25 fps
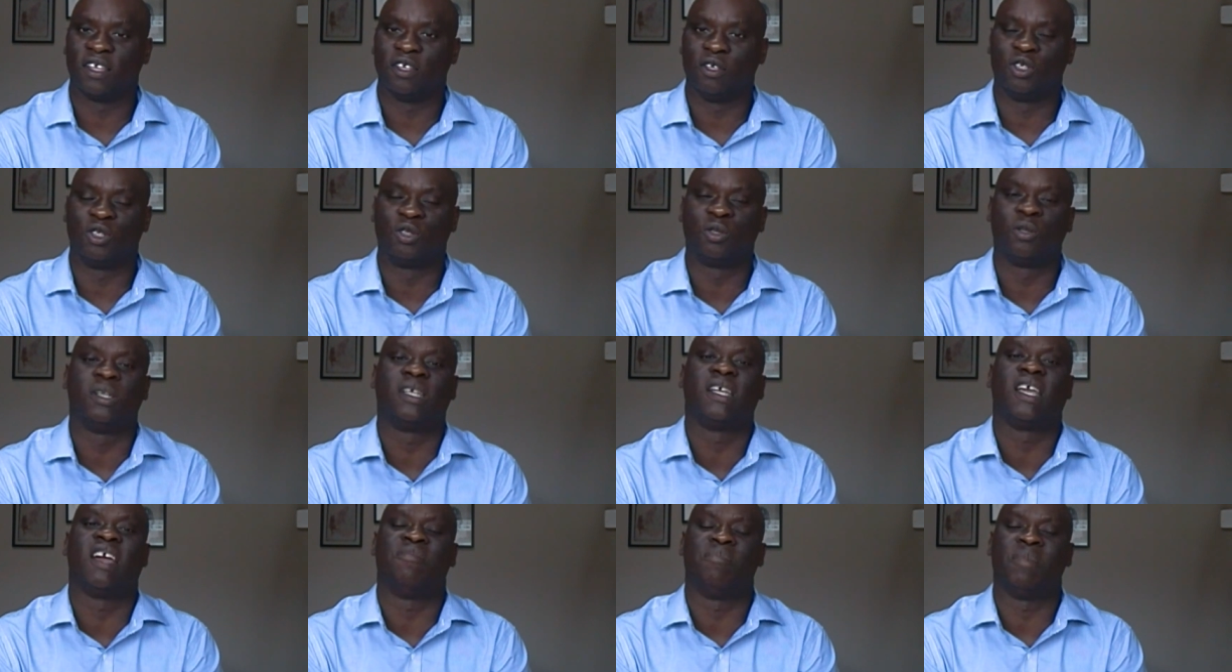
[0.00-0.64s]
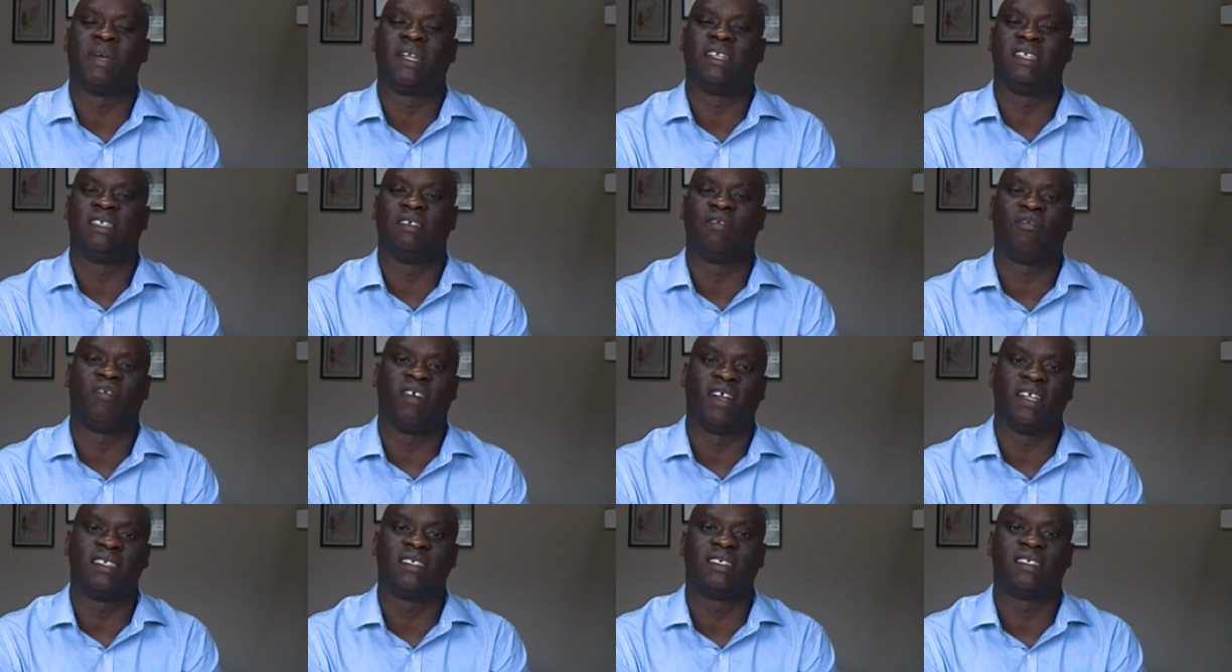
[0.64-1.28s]
You truly have made a
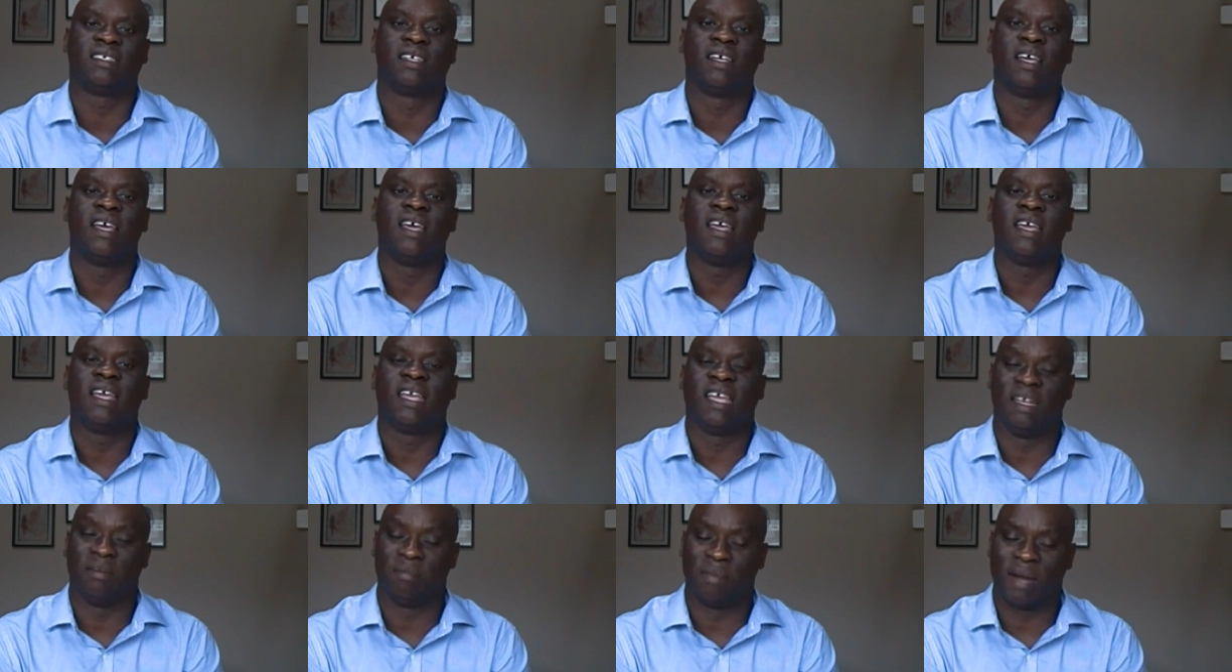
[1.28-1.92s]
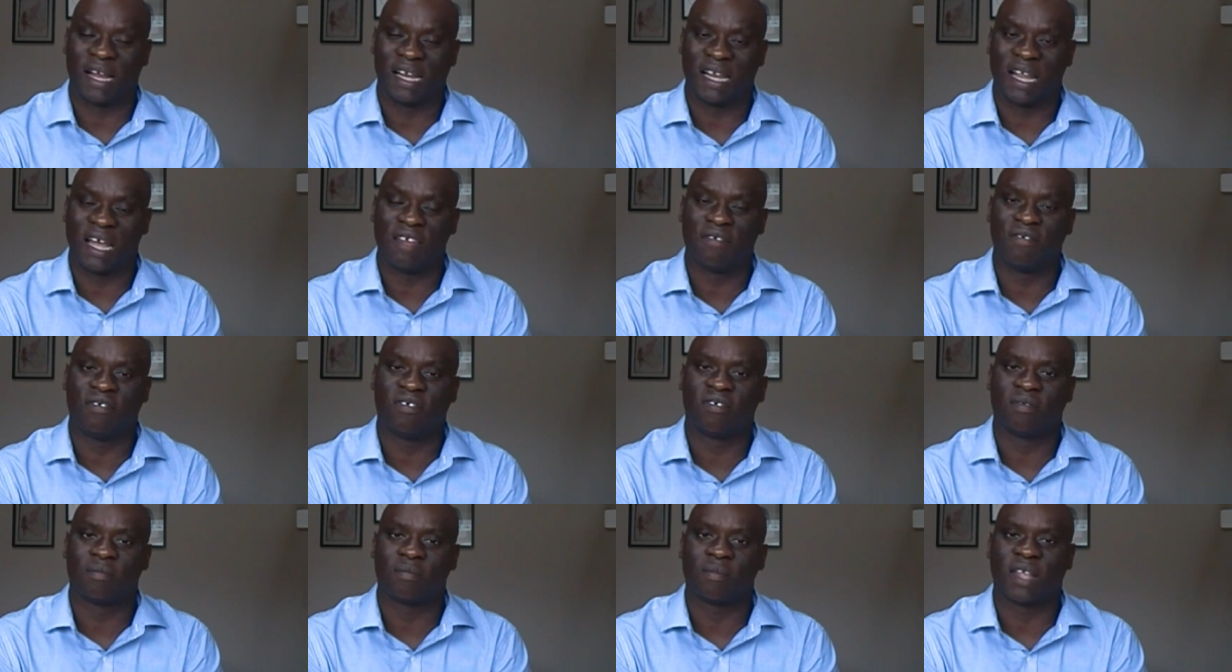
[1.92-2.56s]
difference in my
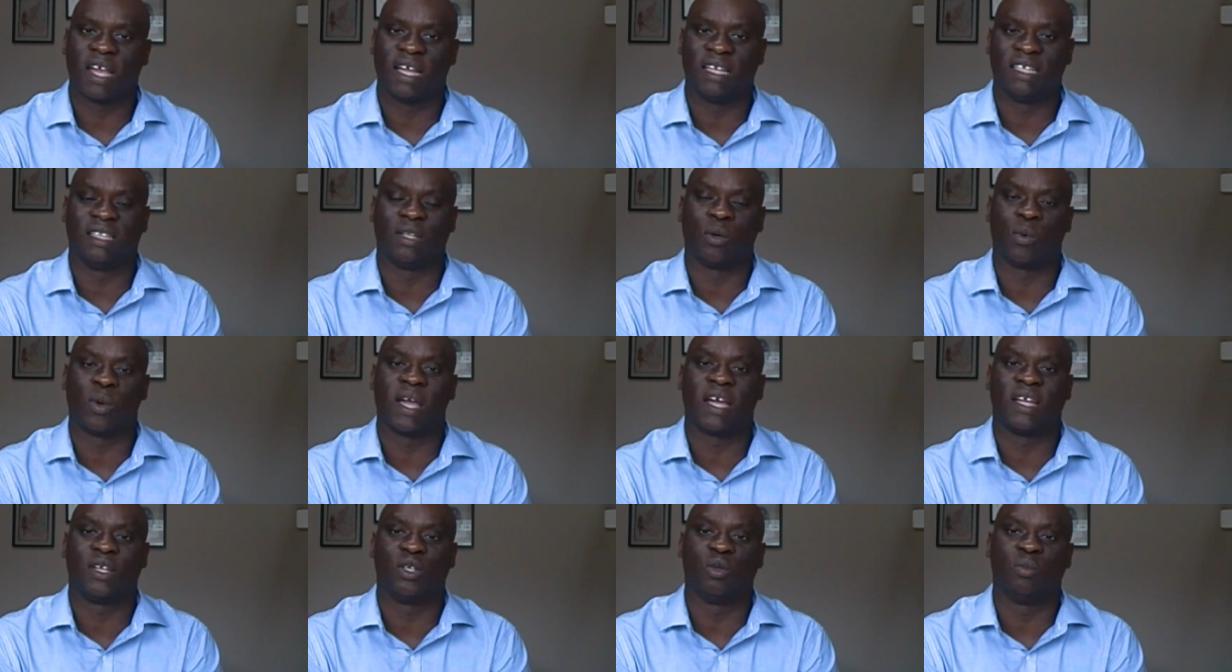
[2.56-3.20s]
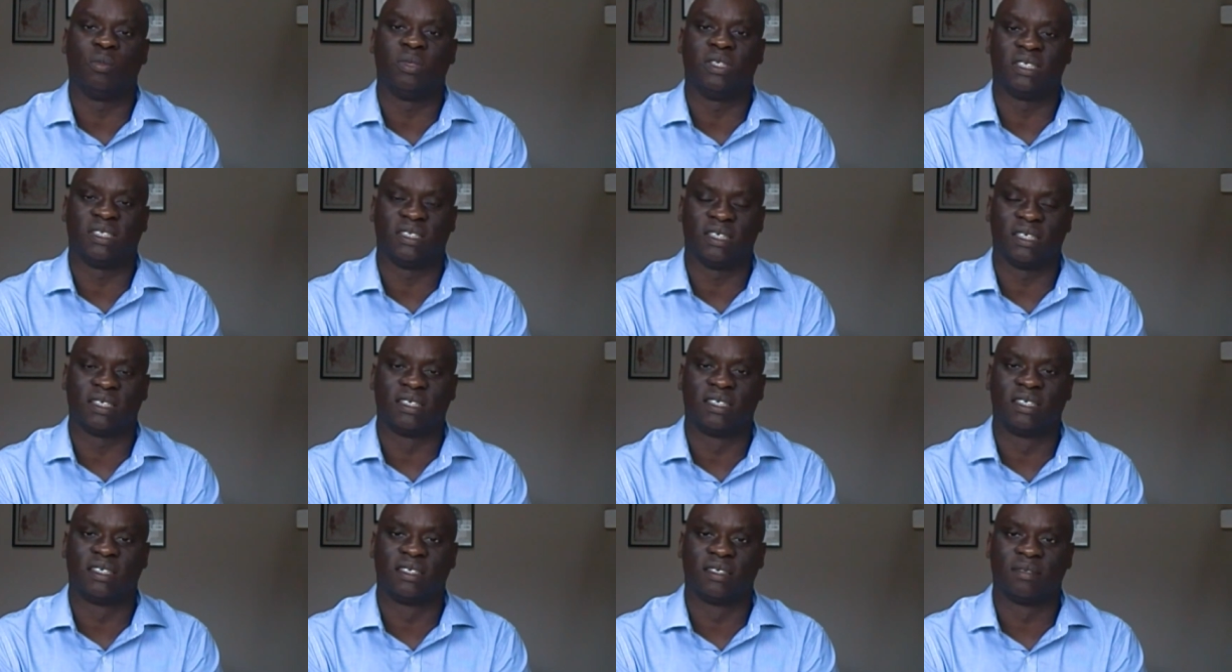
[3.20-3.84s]
life and in the way I do
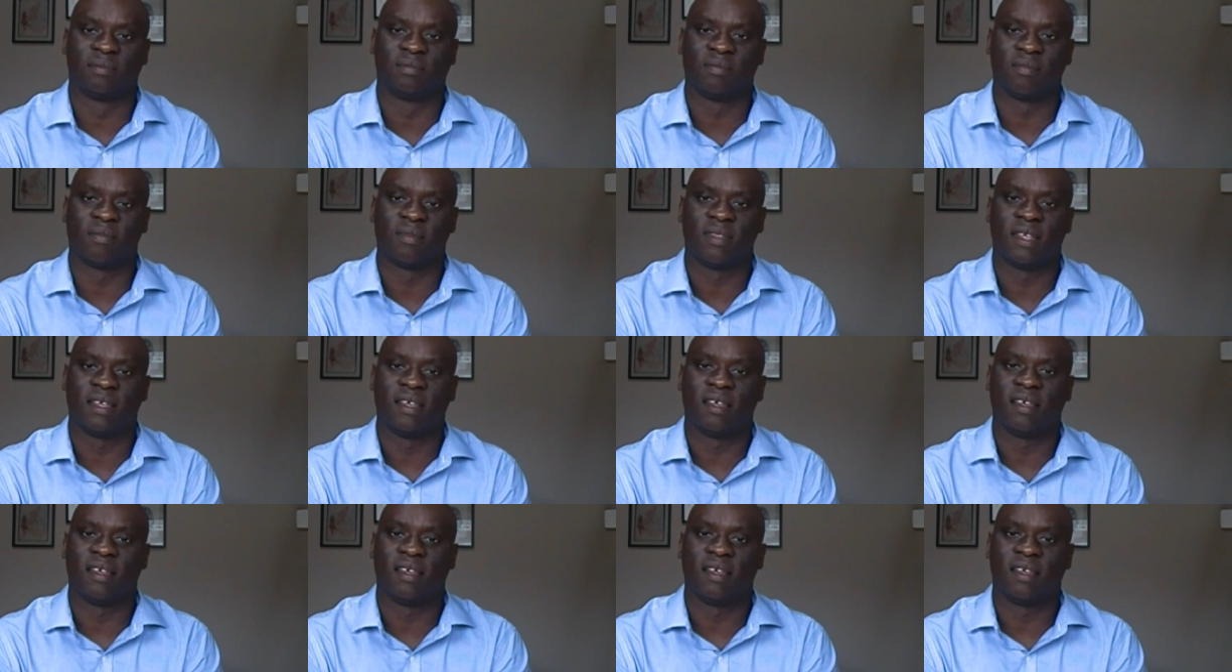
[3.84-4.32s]
business